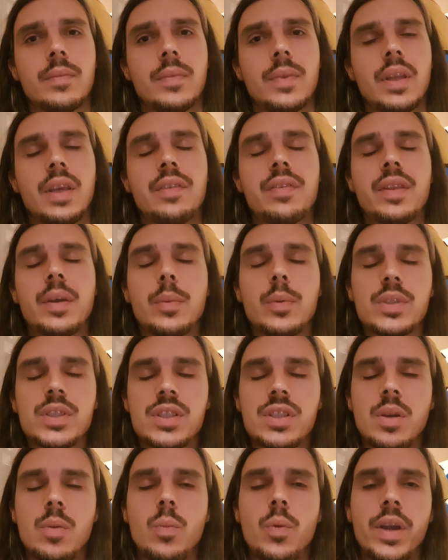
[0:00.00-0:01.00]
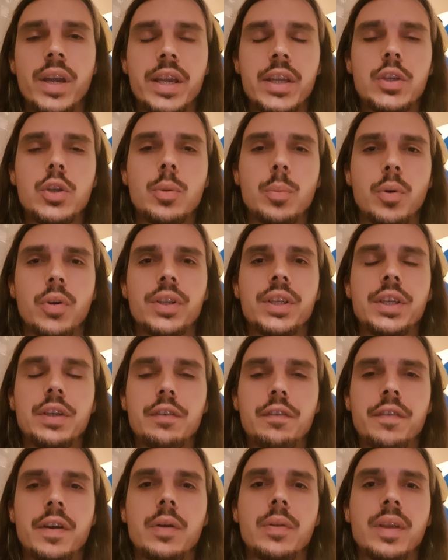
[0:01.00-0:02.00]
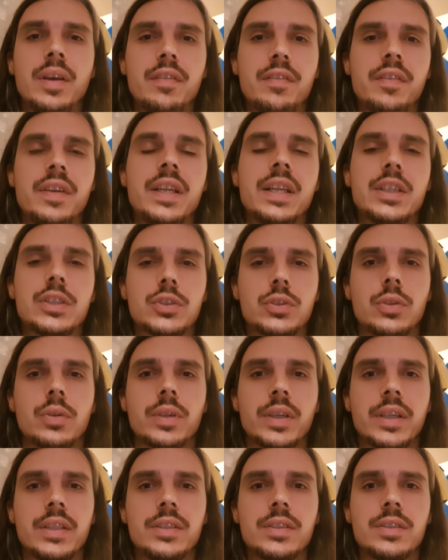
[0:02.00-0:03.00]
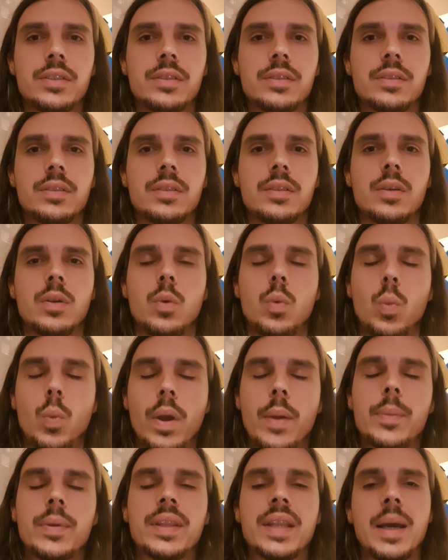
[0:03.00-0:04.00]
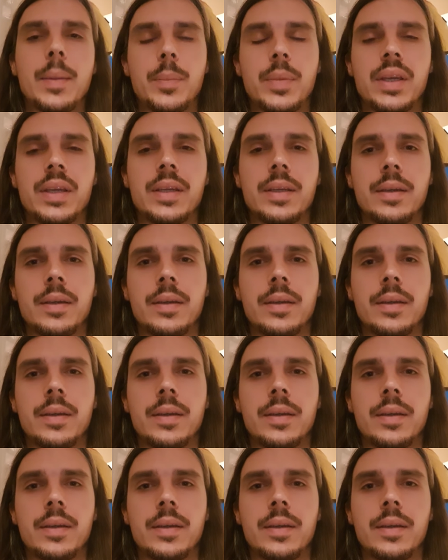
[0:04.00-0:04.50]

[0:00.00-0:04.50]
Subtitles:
If there was somewhere in your body you felt that feeling strongest, where would that be?